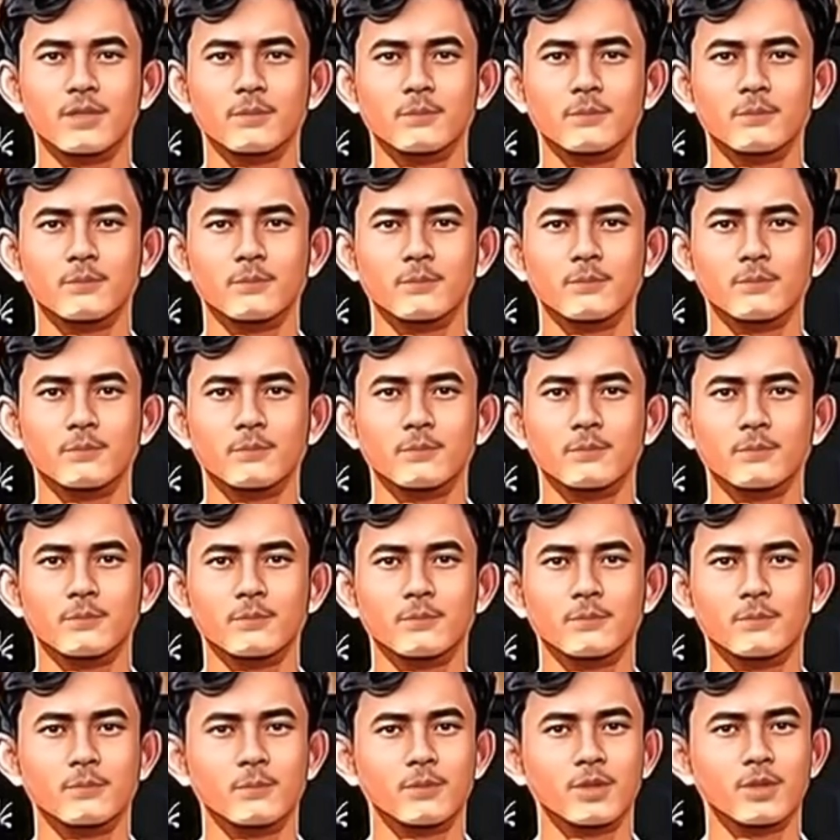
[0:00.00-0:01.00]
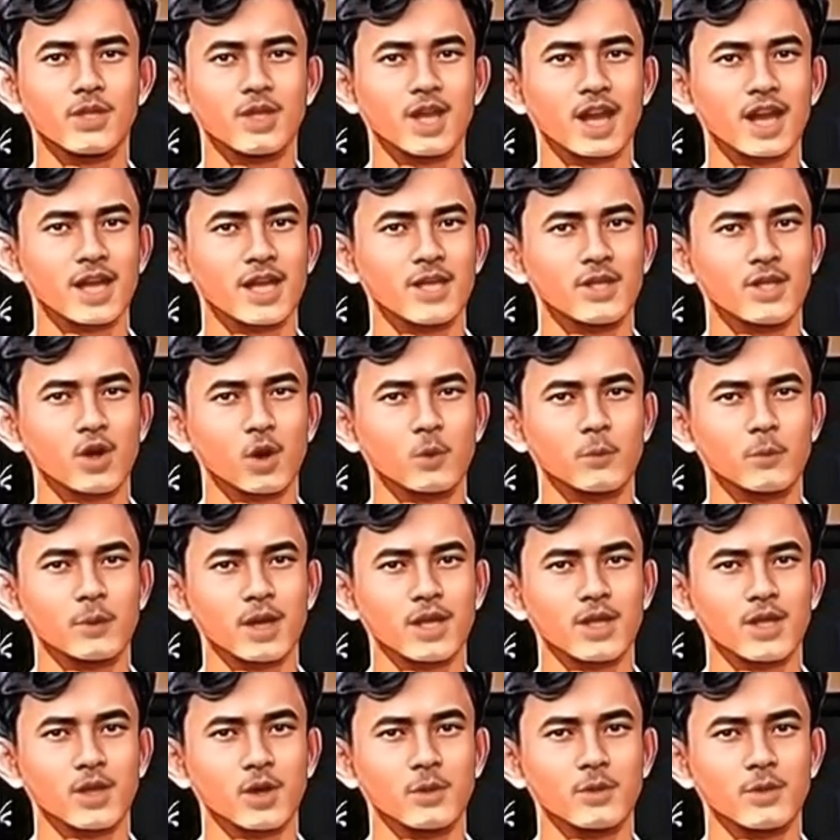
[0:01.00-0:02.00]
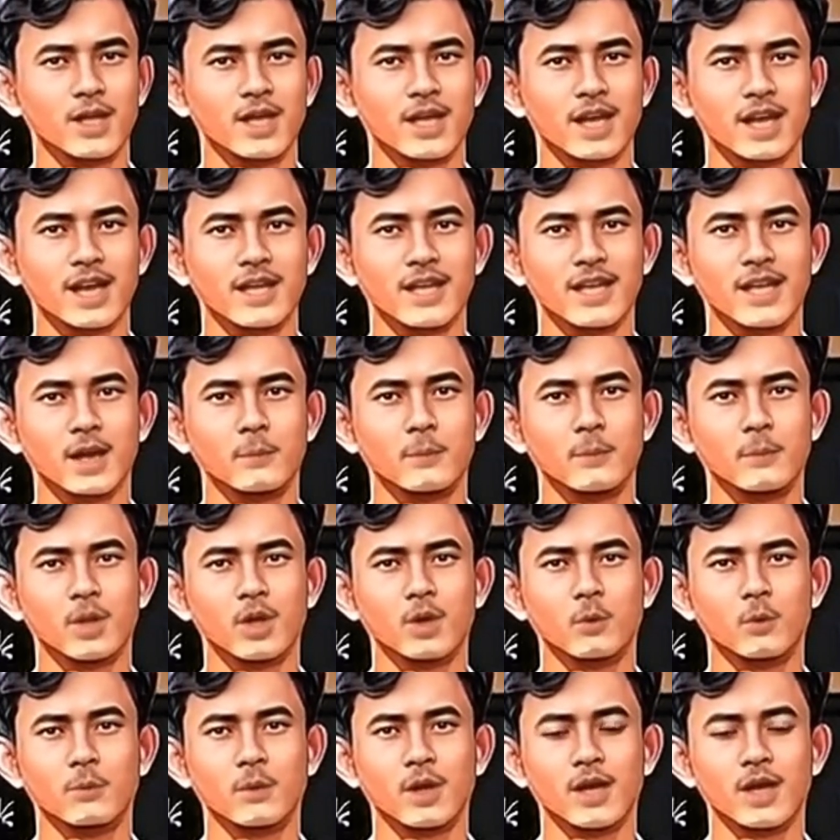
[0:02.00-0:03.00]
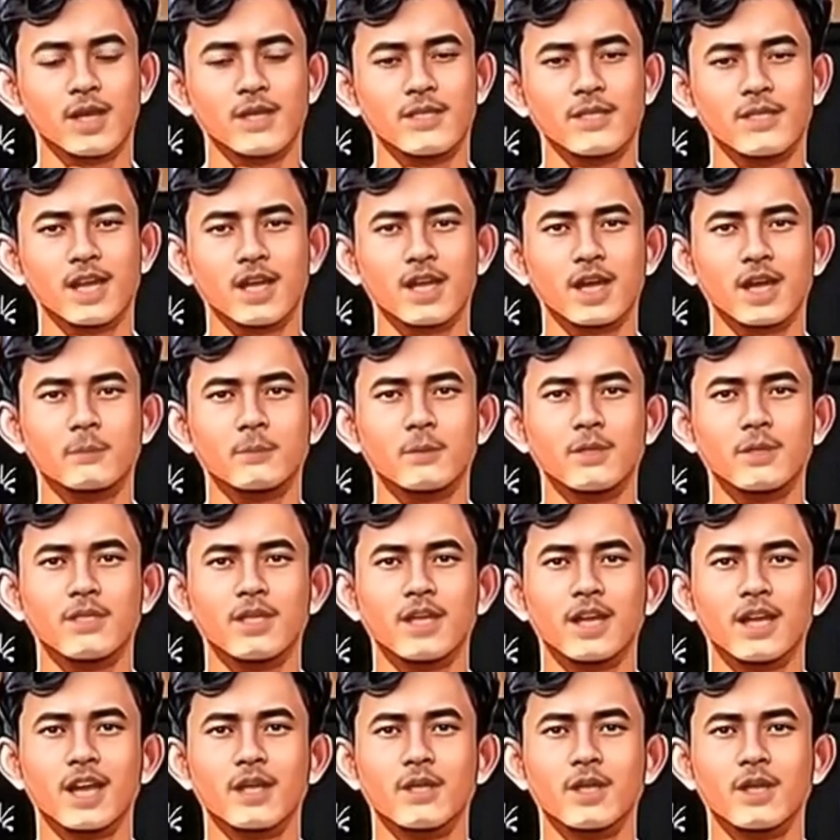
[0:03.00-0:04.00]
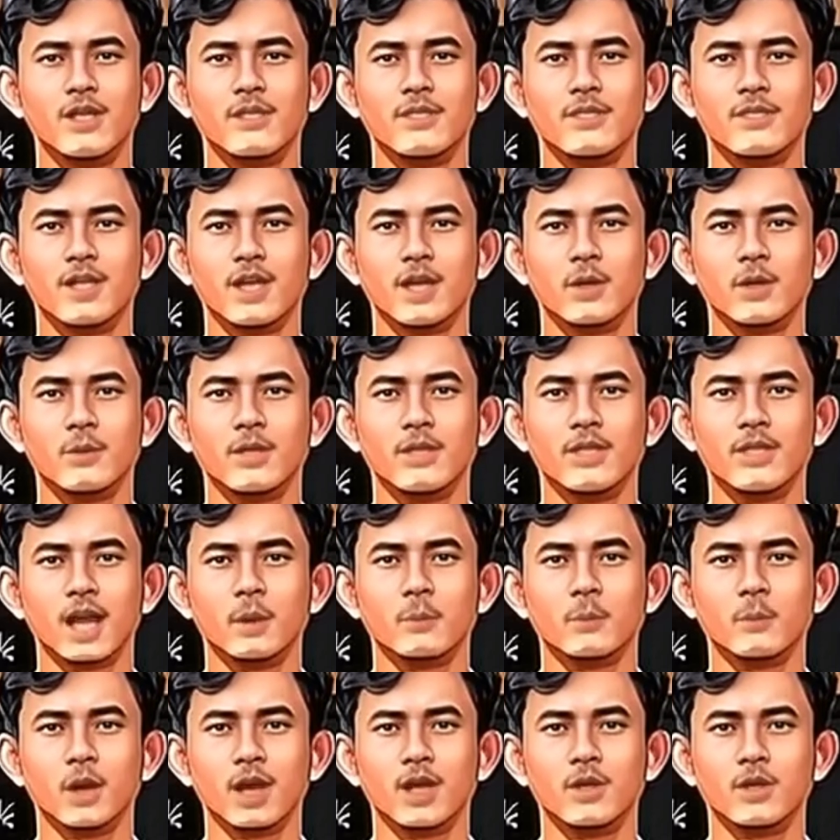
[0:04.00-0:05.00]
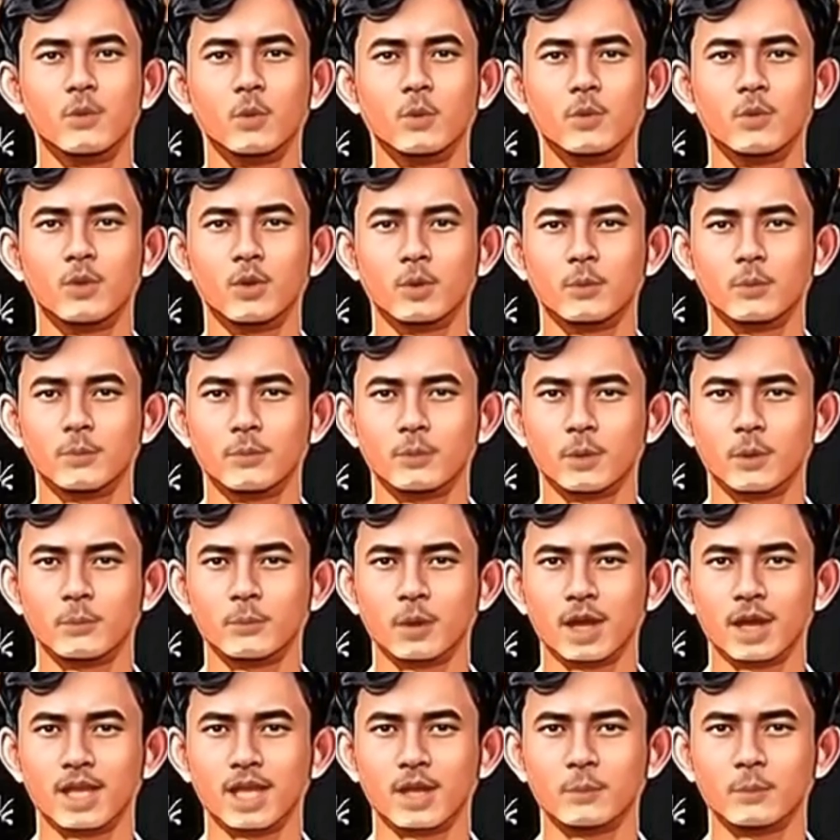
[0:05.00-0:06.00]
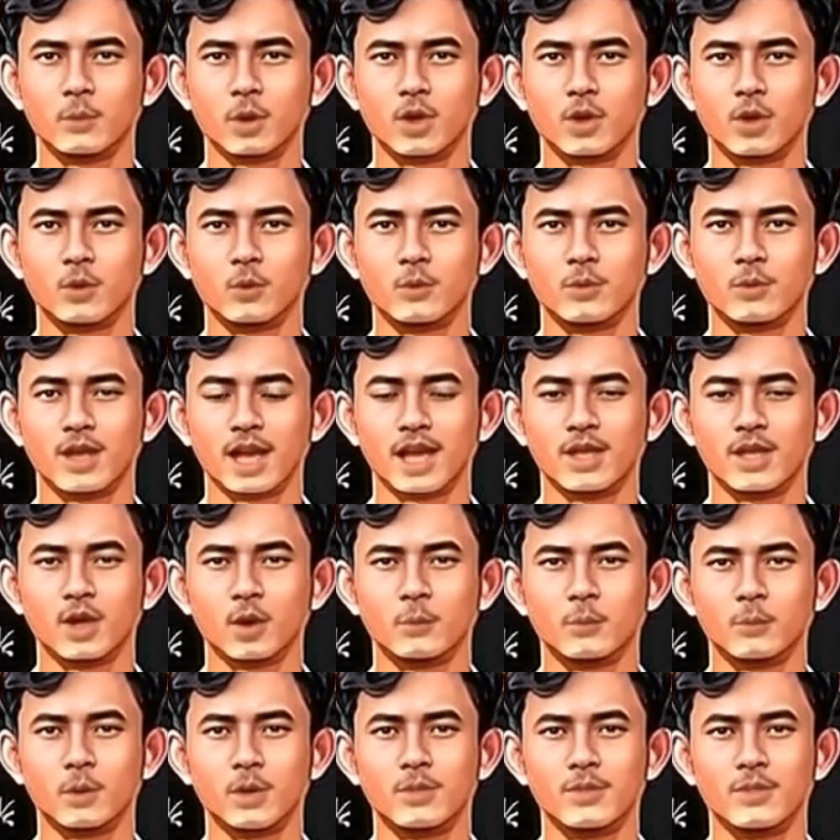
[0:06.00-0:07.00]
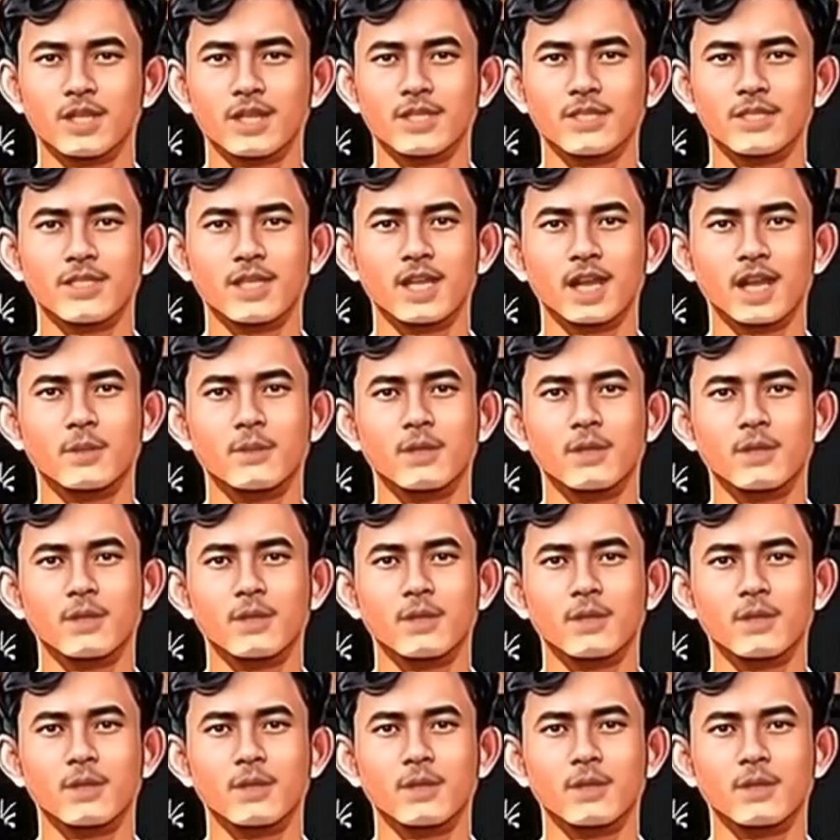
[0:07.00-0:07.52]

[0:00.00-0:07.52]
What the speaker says: Evaluate whether the RTOs and RPOs set in the DR plan are realistic and achievable. 4.